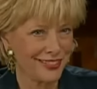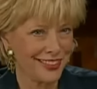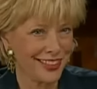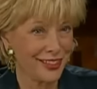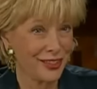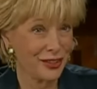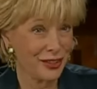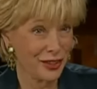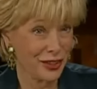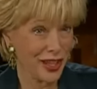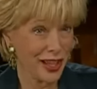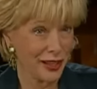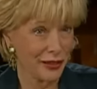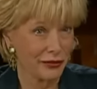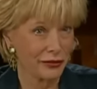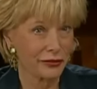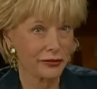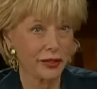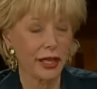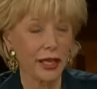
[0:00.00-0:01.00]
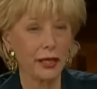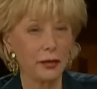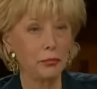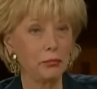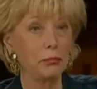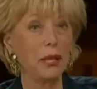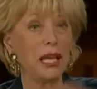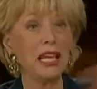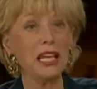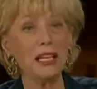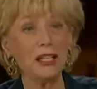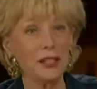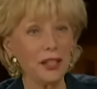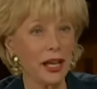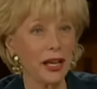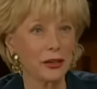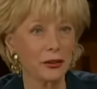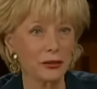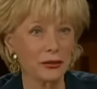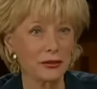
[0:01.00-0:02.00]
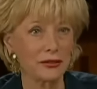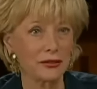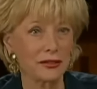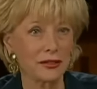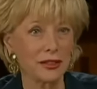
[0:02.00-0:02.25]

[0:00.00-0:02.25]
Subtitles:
itself had peaked out,